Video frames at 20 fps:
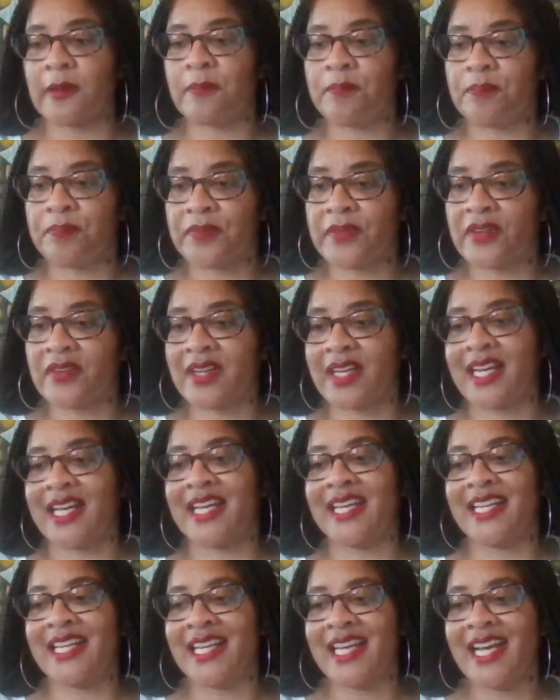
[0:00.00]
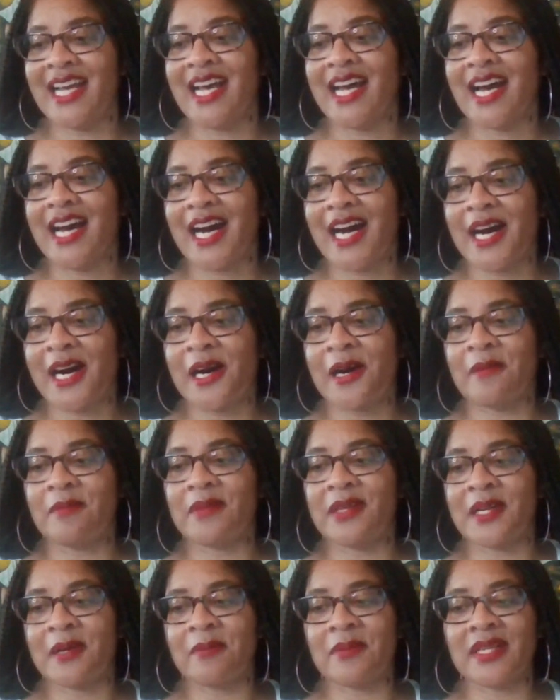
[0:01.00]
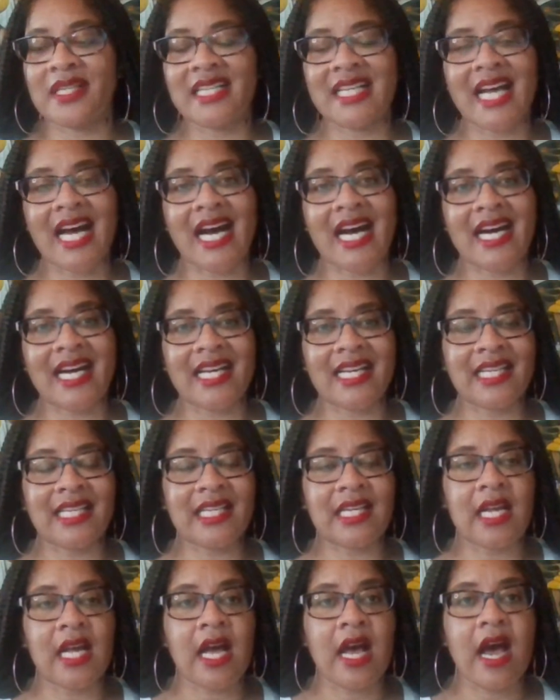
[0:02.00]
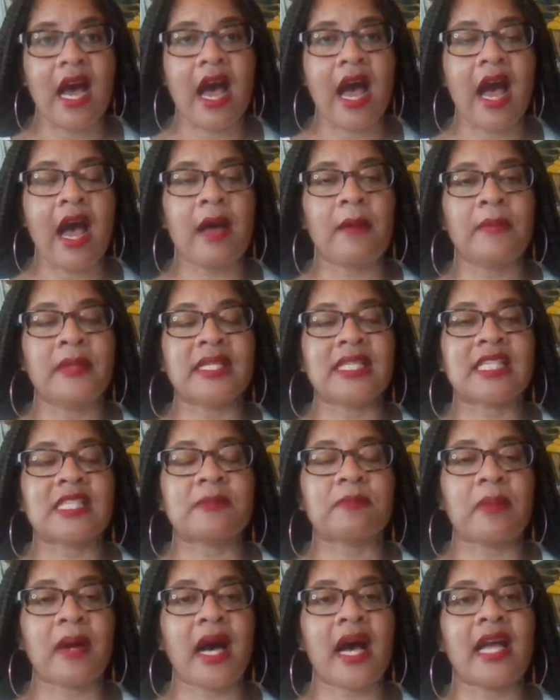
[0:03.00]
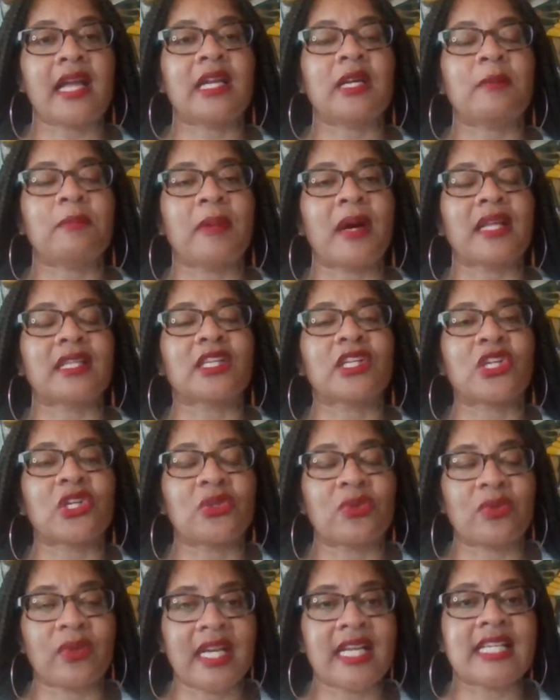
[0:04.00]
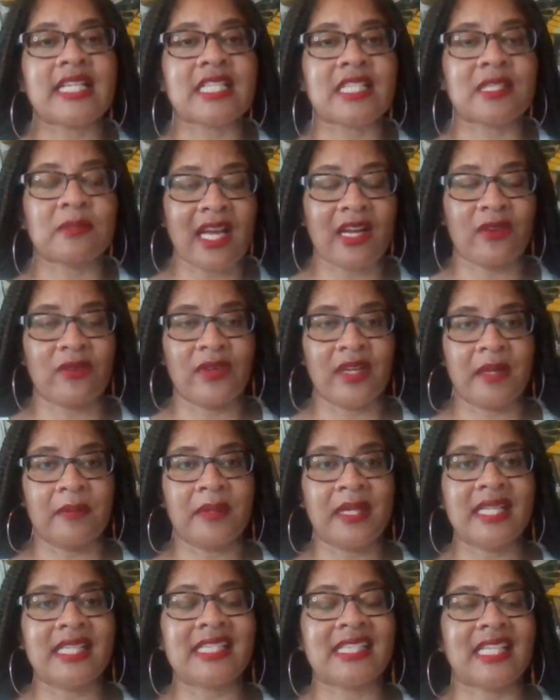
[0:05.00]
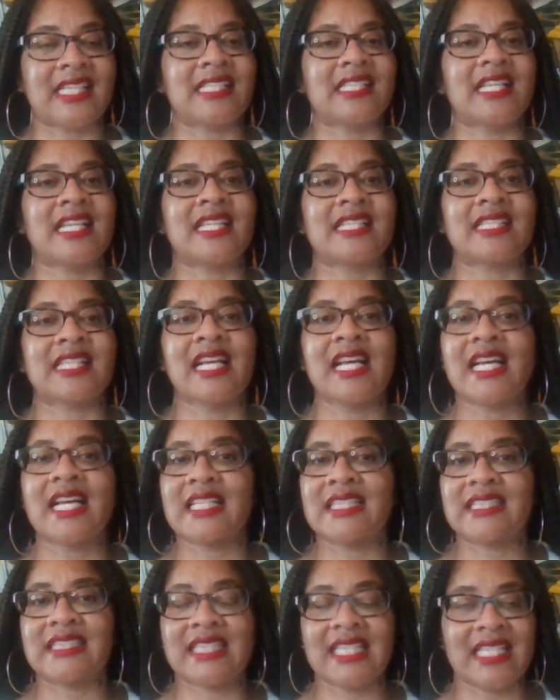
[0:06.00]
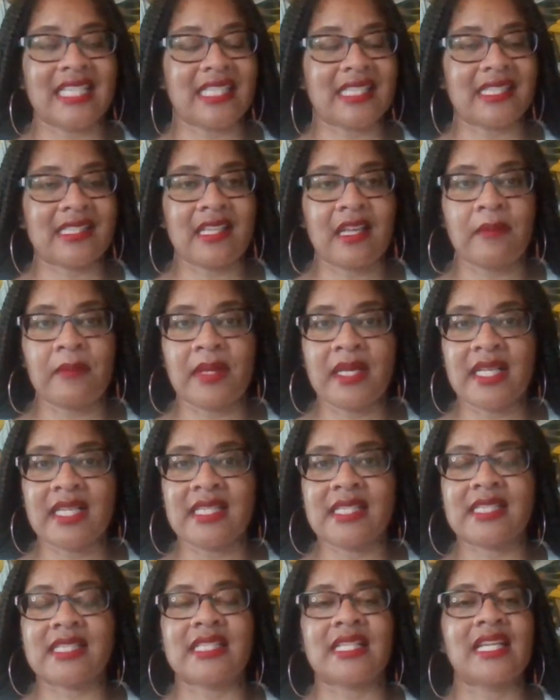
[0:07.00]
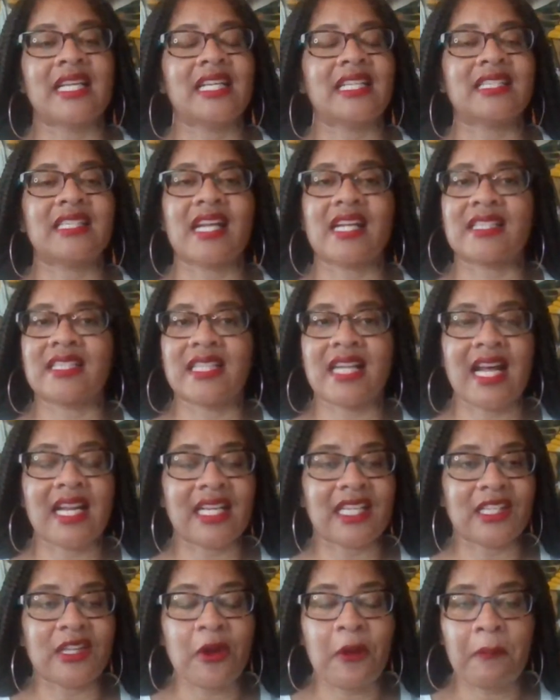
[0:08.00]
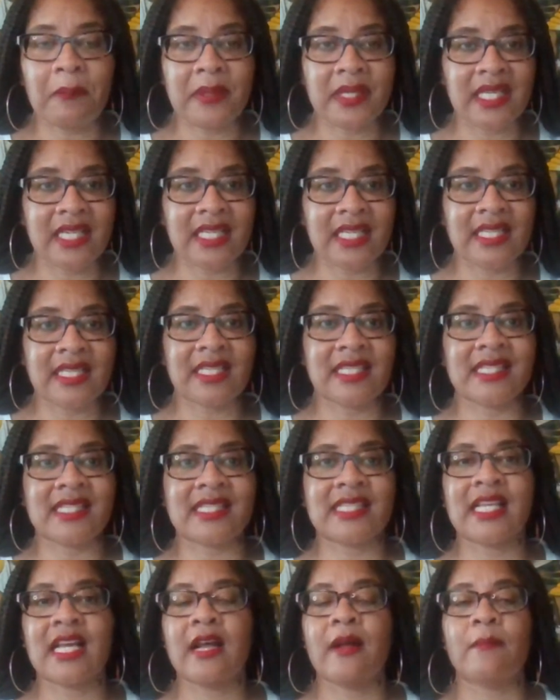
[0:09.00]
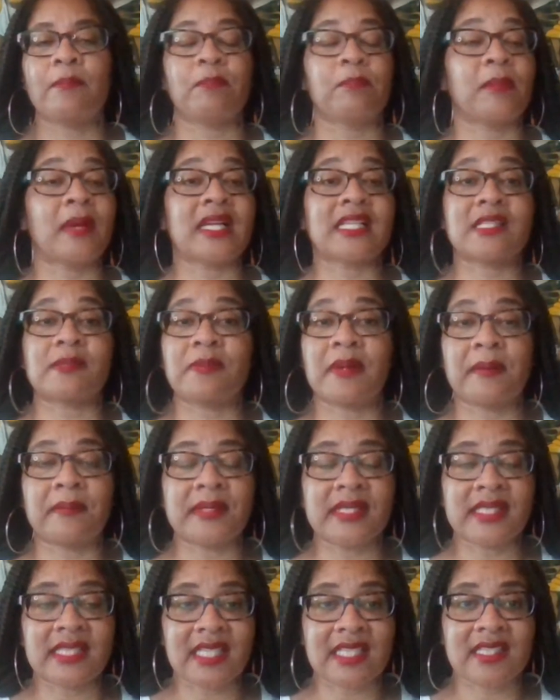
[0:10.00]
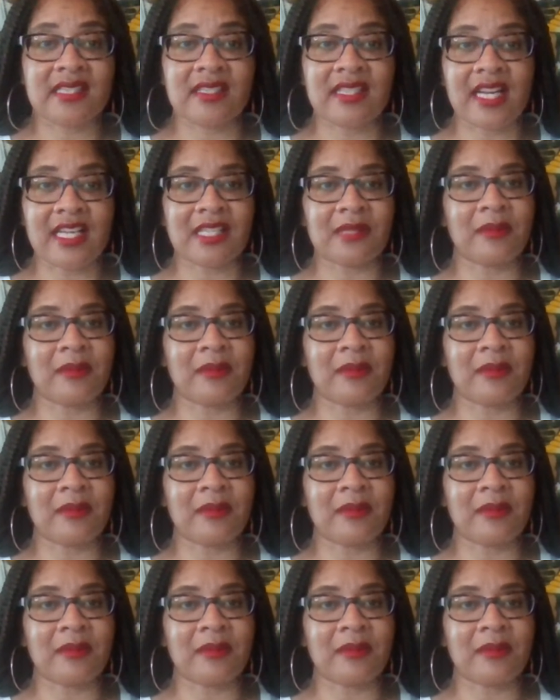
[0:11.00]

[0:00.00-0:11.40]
Um, number nine, I'm inspired by the courageous Black women such as Tina Simmons, Doctor Nadia Lopez, my Spelman sister, Doctor Monica Cox,